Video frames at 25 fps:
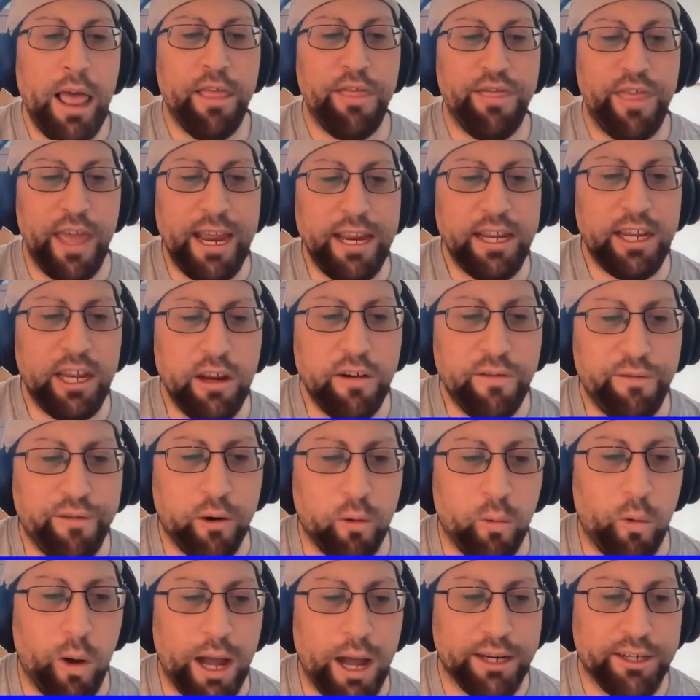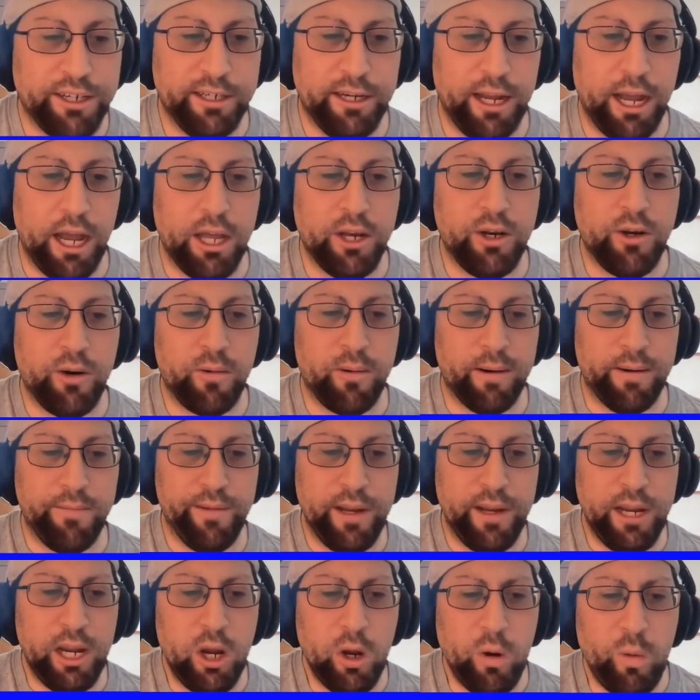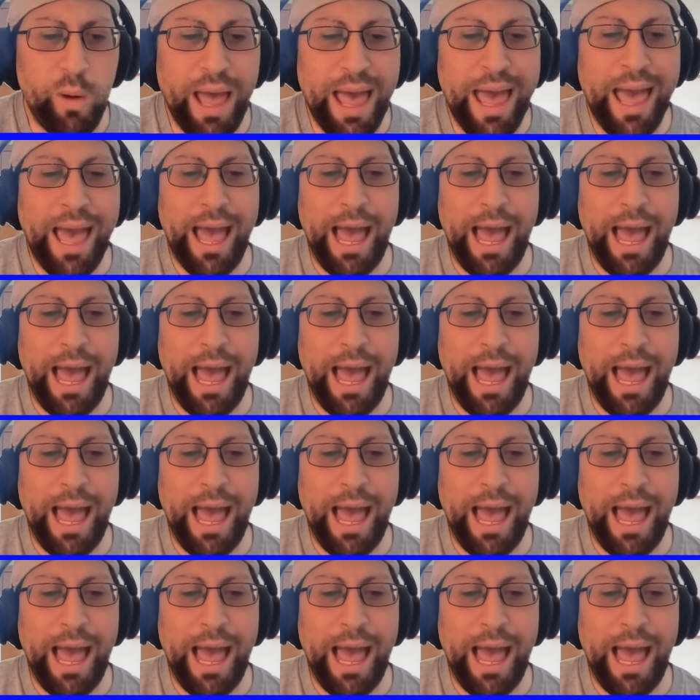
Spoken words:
Thank you for watching Under Review.